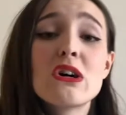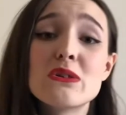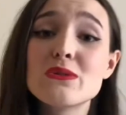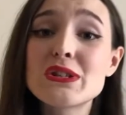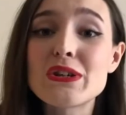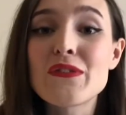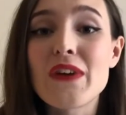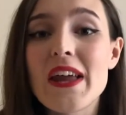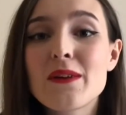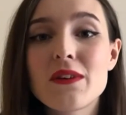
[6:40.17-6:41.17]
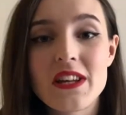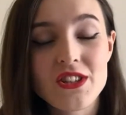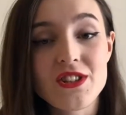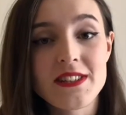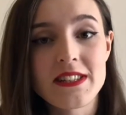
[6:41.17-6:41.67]
Also, for anyone
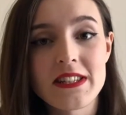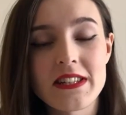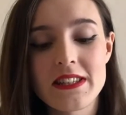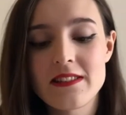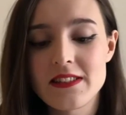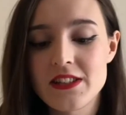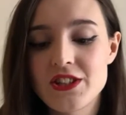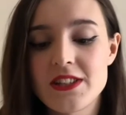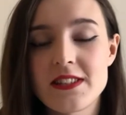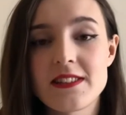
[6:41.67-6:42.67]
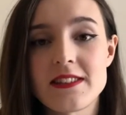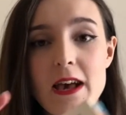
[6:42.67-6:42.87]
interested in these editions,